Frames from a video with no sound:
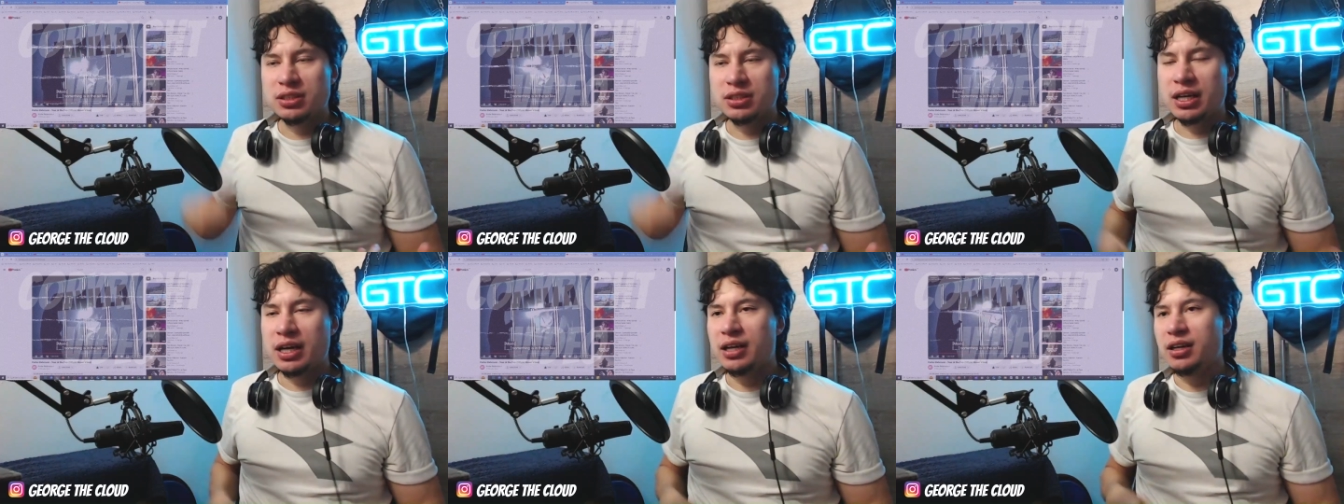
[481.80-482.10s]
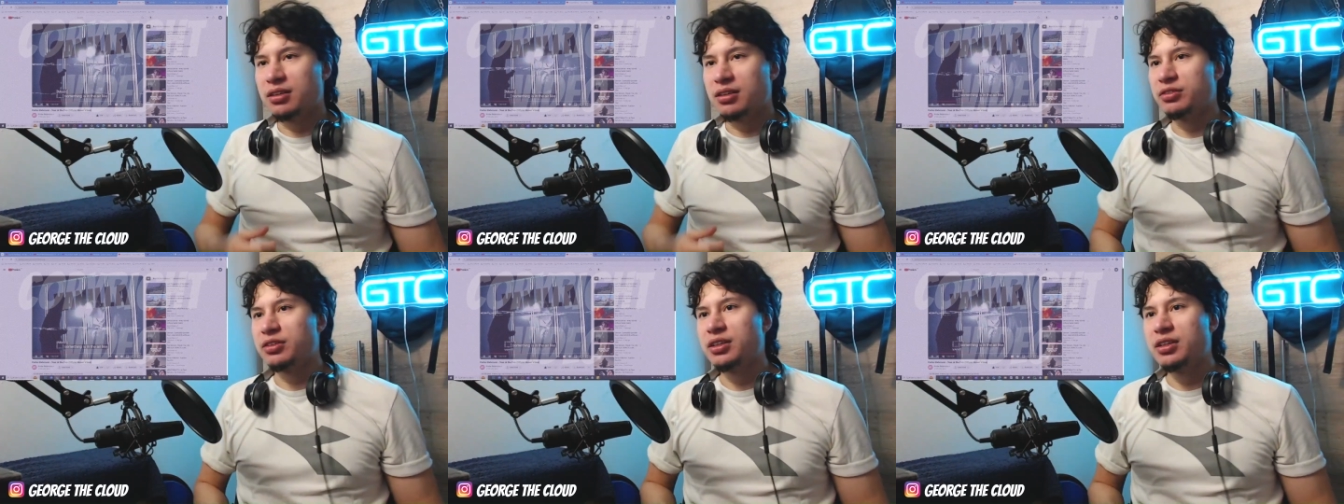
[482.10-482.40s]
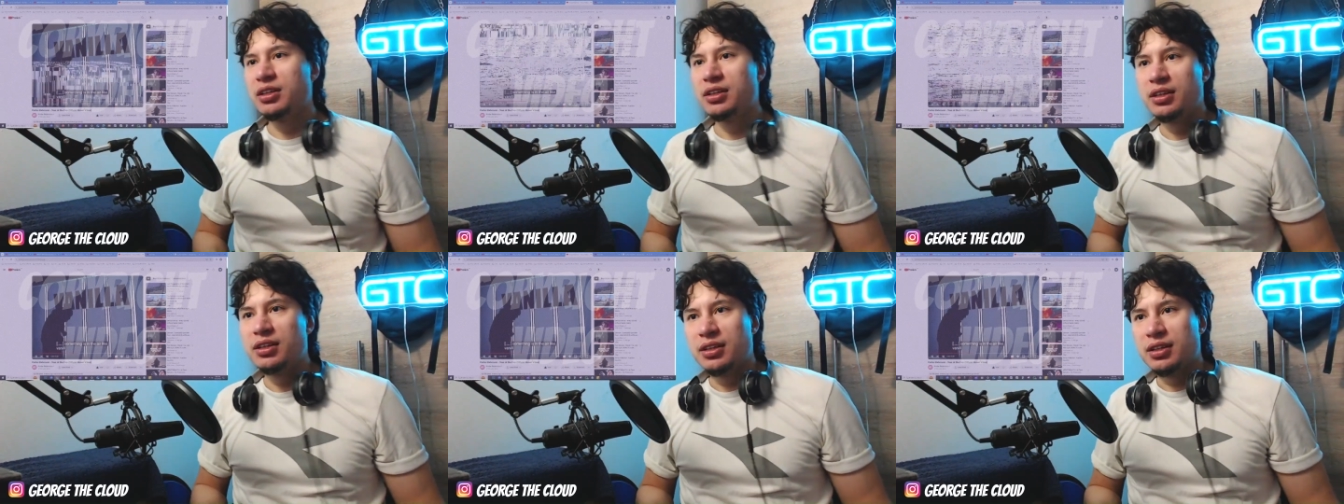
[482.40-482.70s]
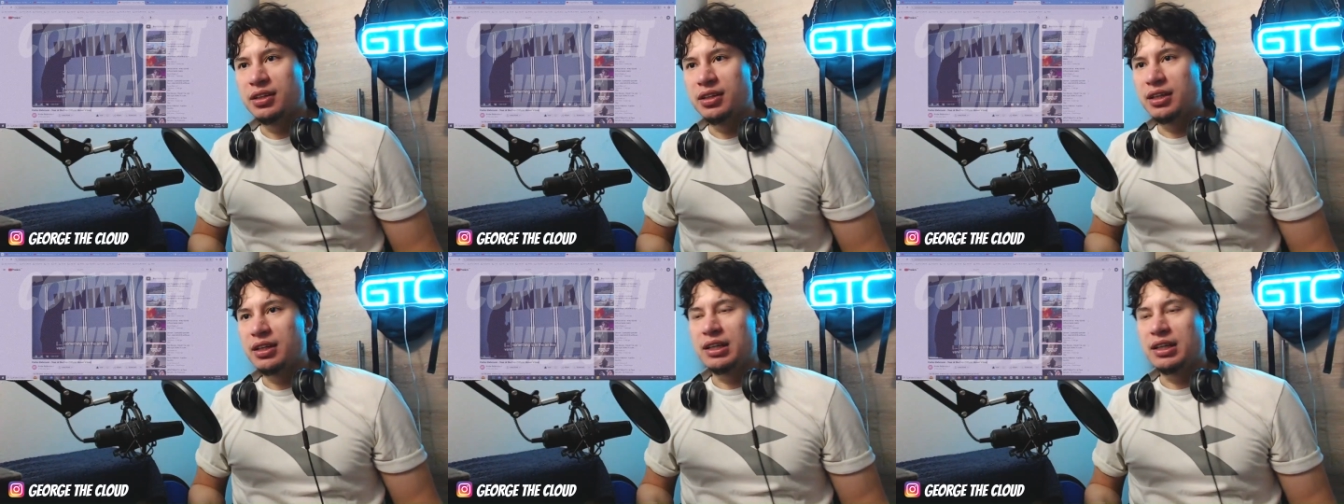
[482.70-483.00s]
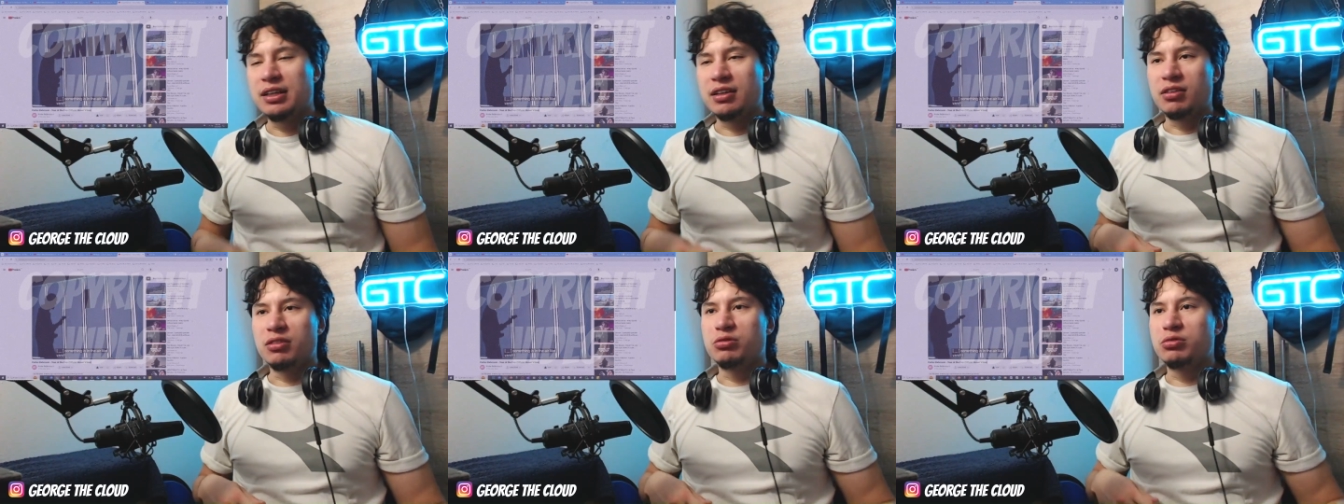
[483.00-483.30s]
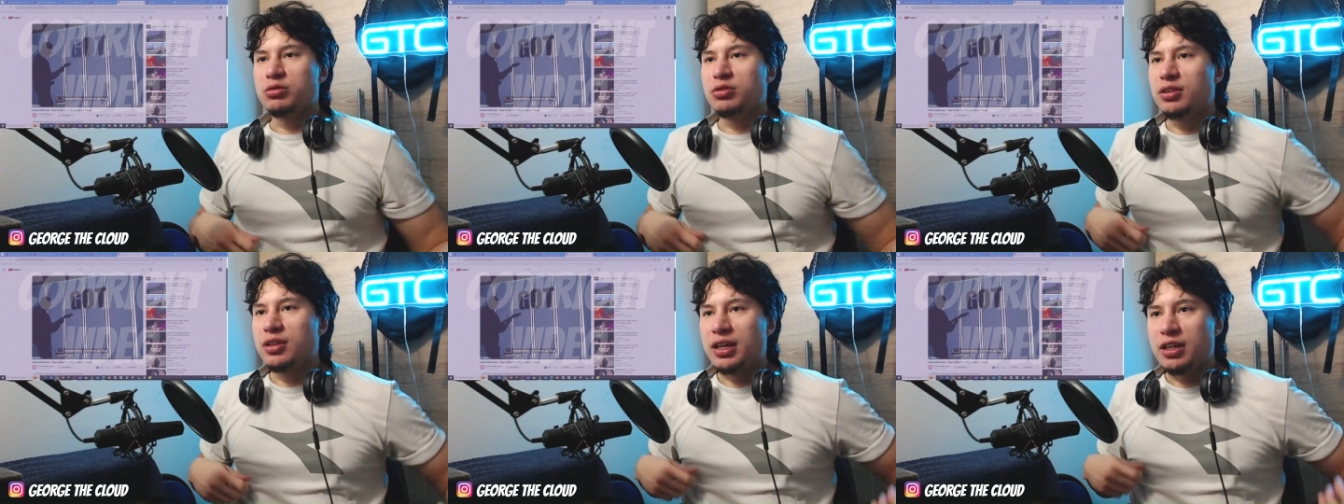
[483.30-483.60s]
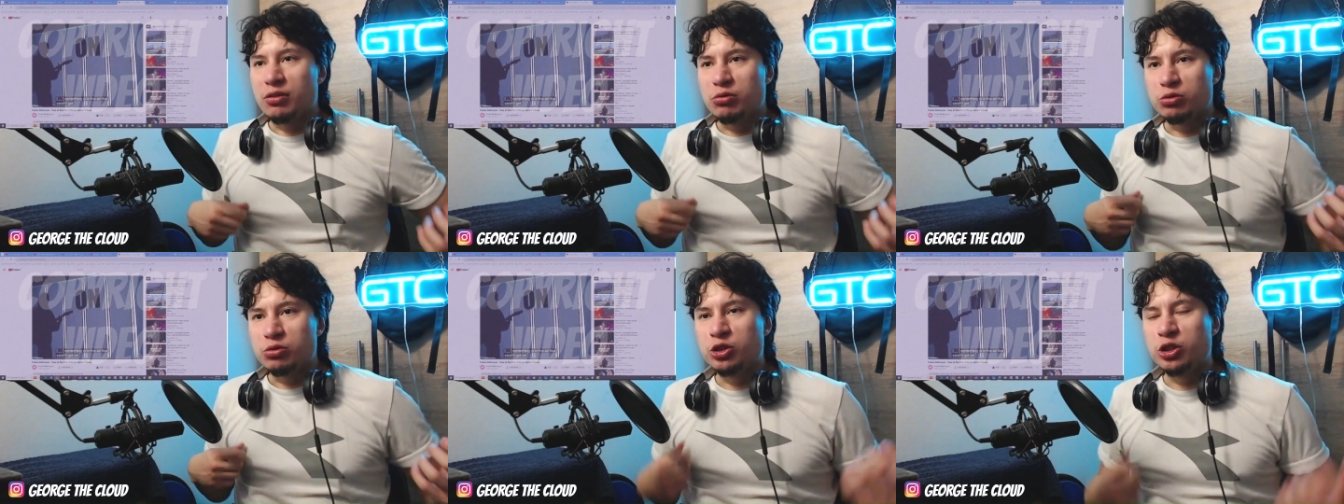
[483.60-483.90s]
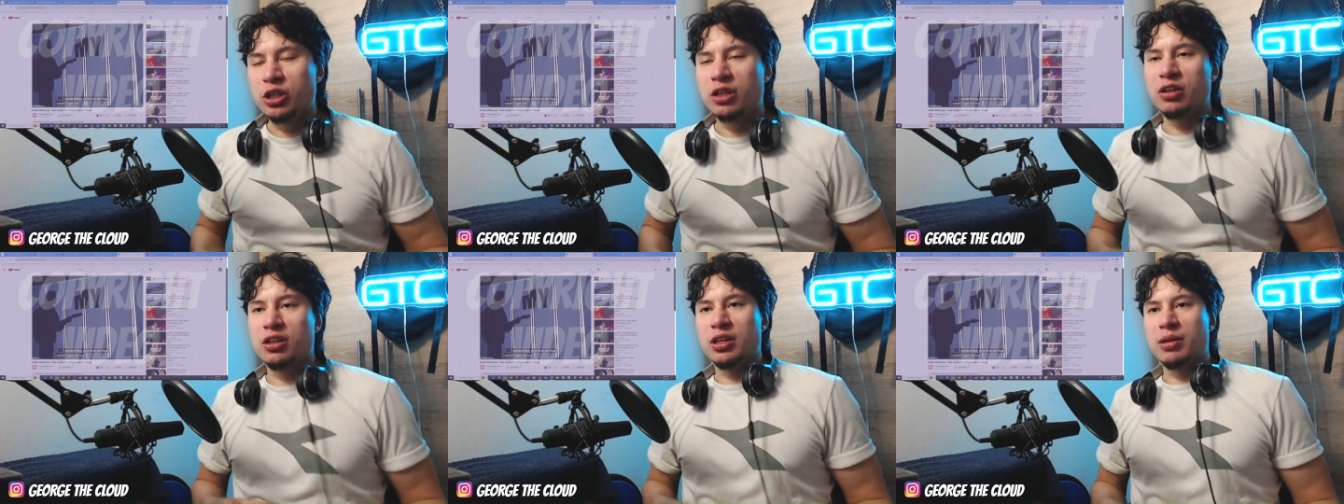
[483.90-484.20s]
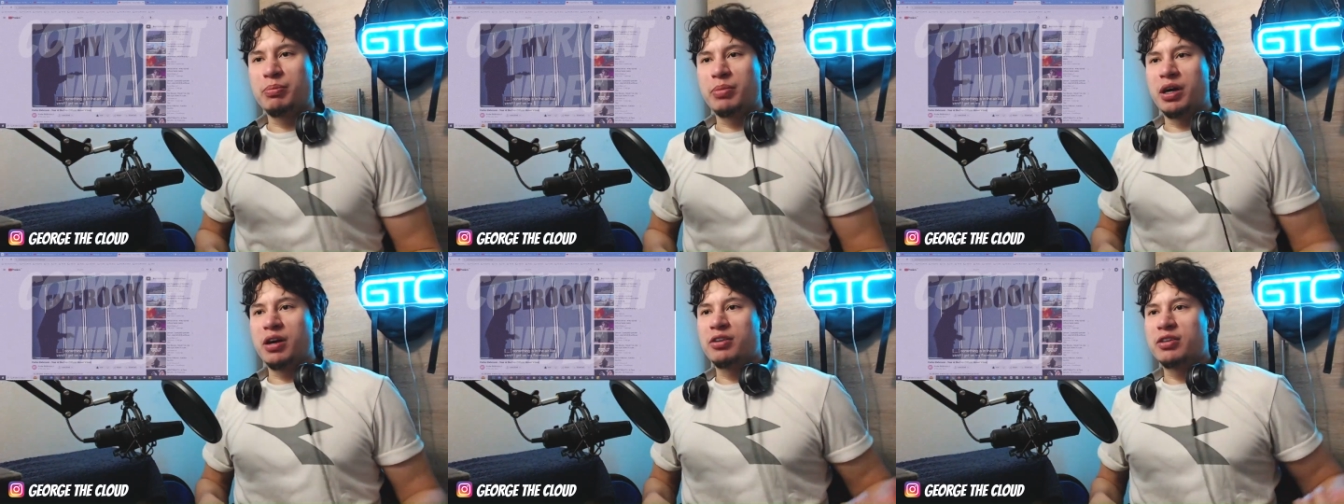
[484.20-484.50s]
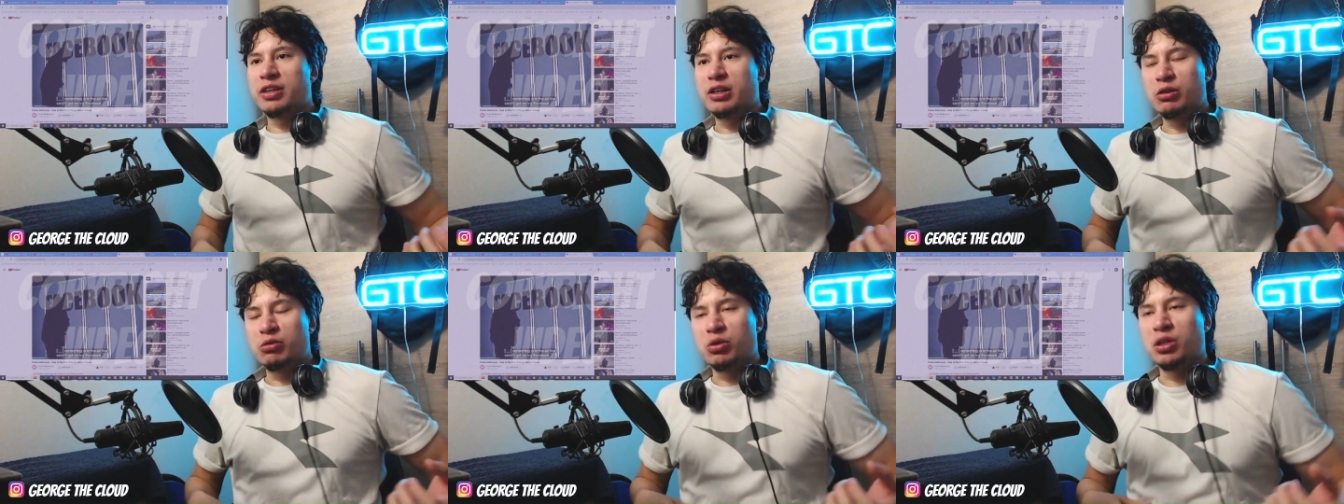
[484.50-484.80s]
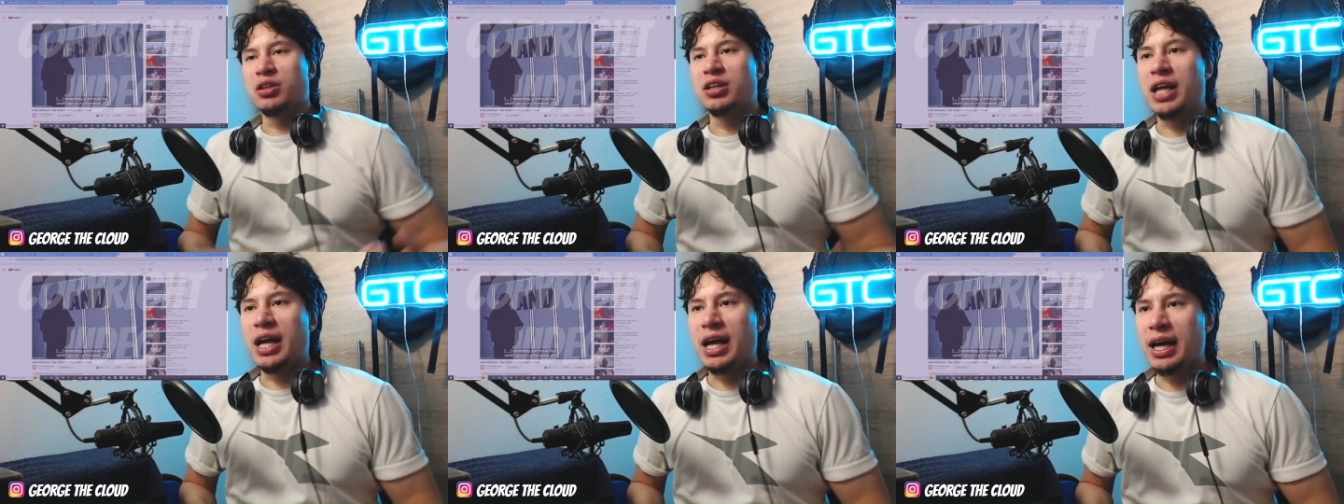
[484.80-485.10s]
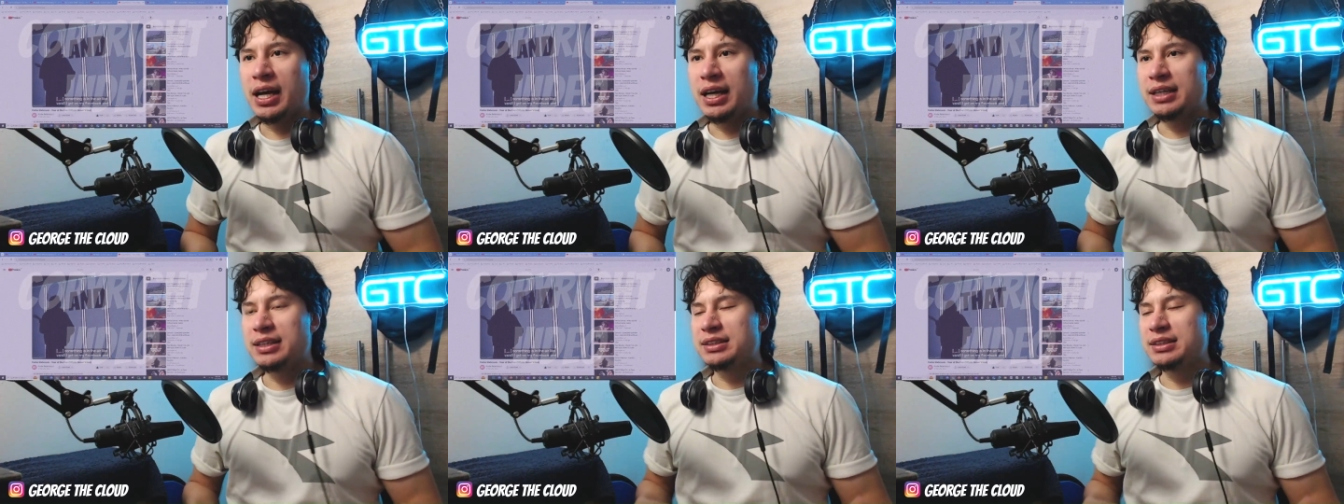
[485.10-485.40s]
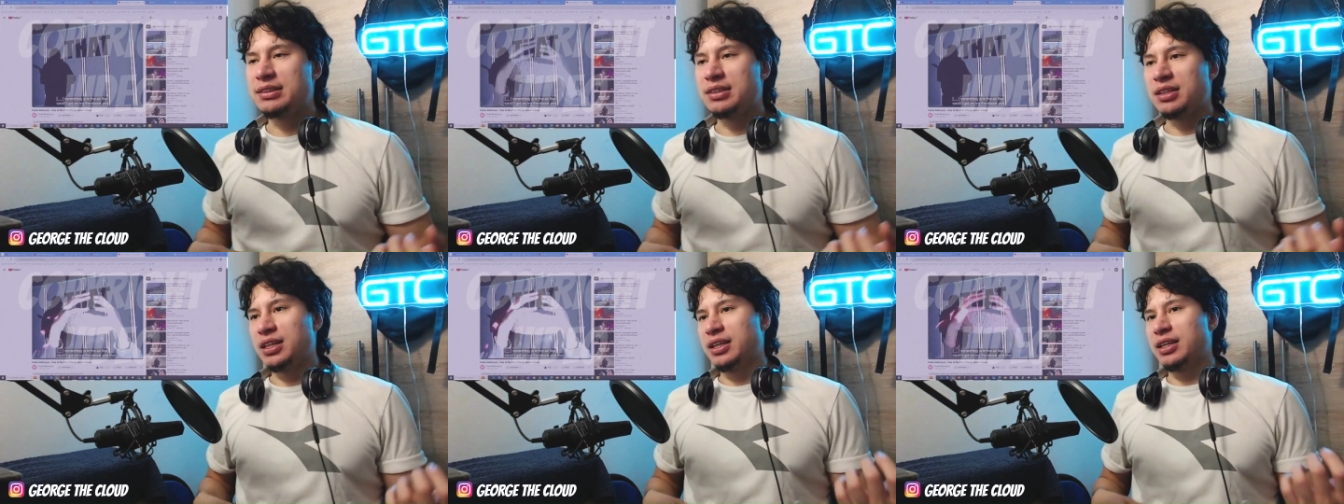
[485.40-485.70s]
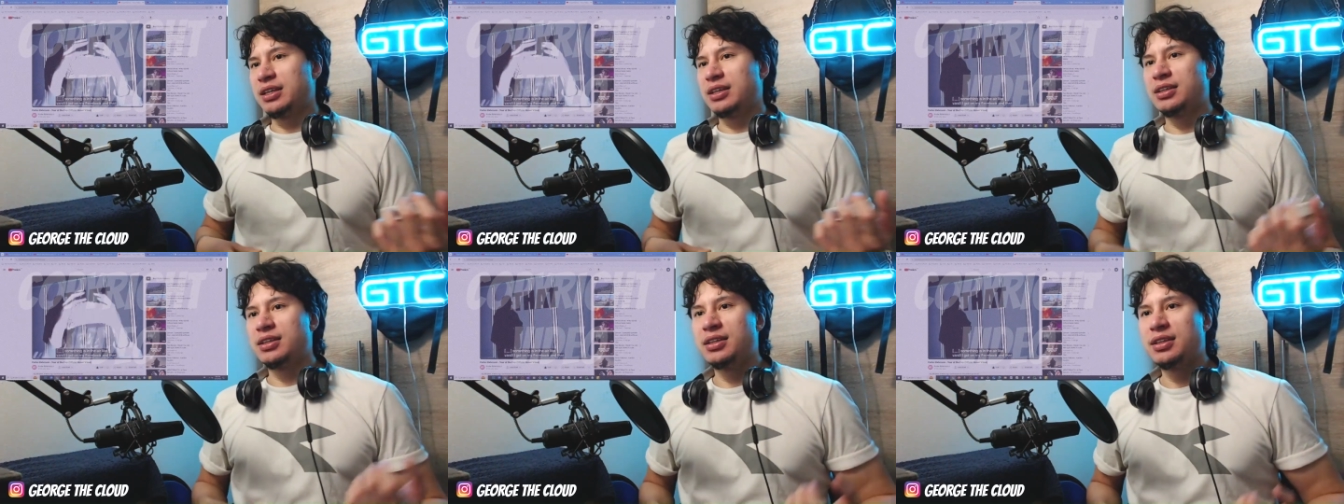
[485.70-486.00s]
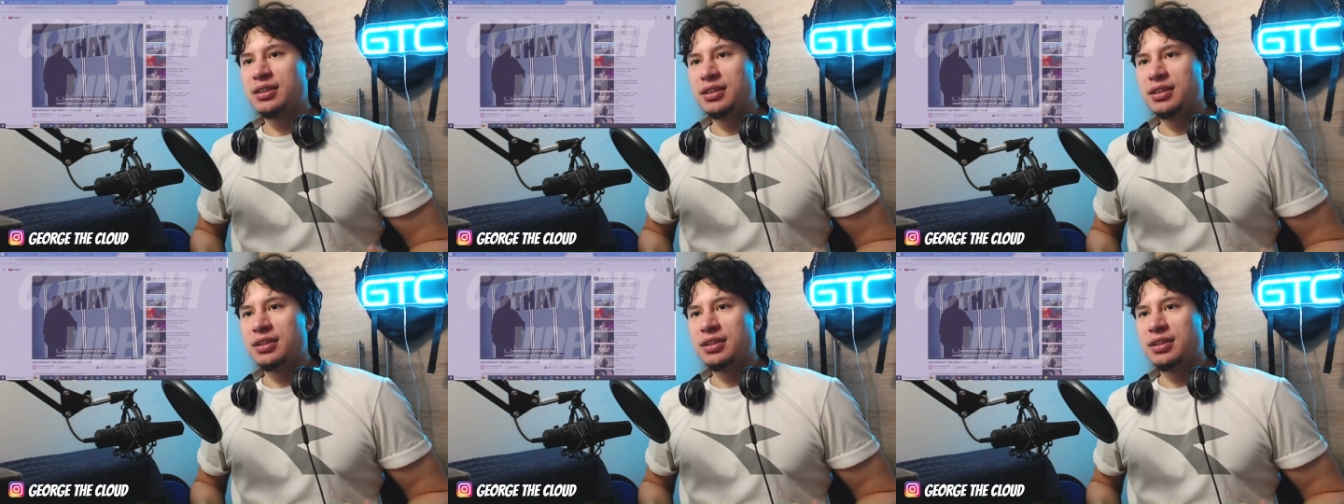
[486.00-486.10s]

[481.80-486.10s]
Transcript: kind of uh, chill about it, relaxed, like